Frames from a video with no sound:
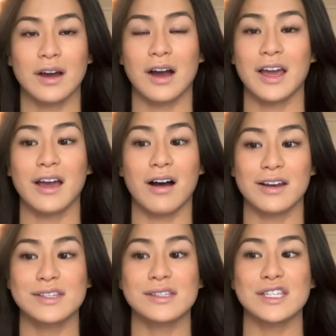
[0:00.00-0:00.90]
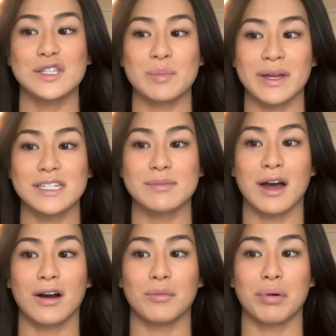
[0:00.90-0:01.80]
I honestly spent
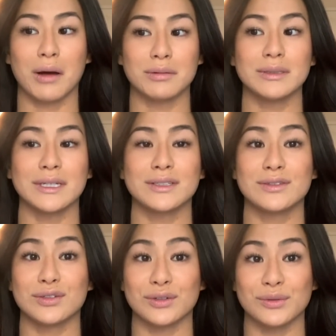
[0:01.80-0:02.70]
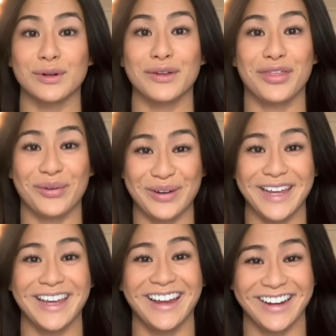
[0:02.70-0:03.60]
about probably like 2 or
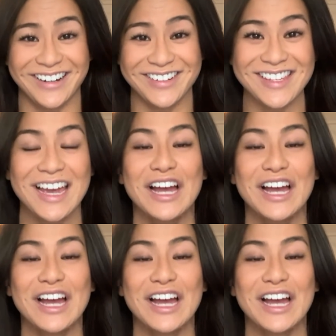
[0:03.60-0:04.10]
3 years